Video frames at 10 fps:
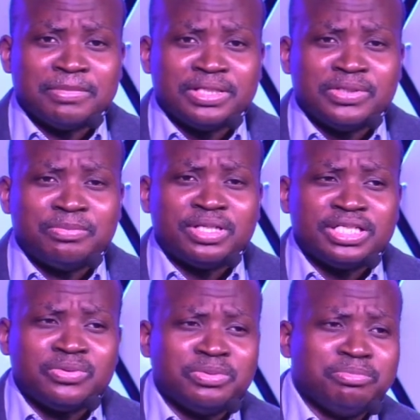You know, but
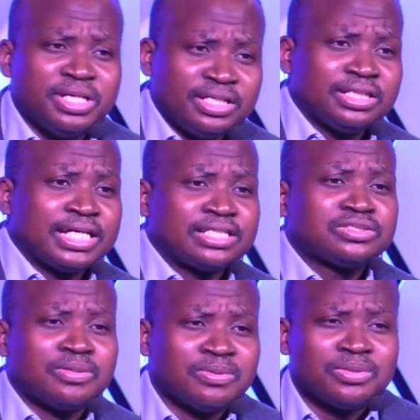they will make it like
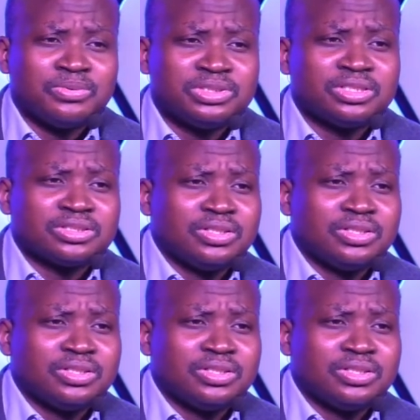someone who just